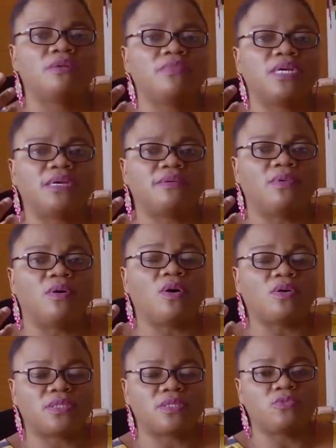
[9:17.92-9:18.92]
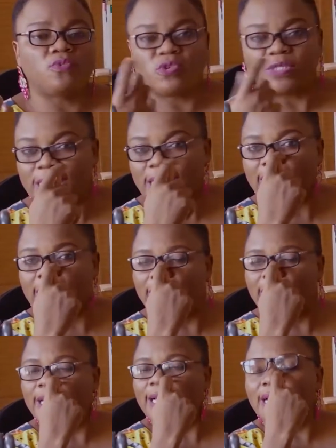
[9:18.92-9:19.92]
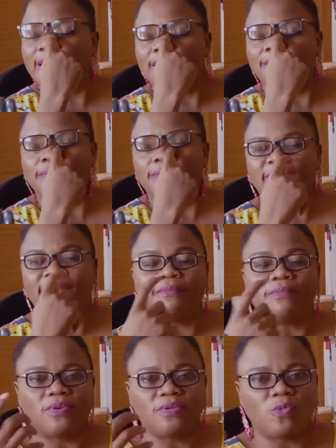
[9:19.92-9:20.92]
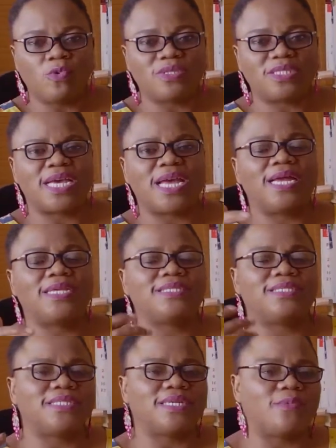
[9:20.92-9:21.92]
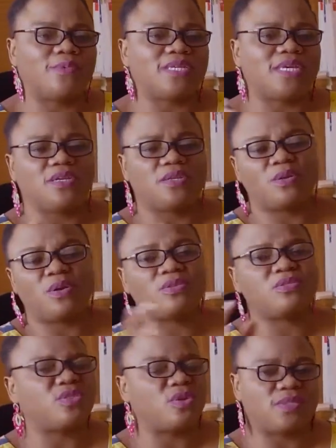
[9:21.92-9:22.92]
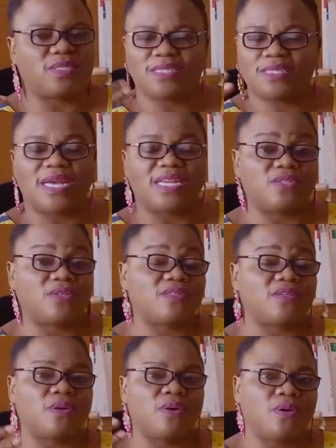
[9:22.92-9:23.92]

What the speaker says: hot water, lemon water, ginger water, all sorts are just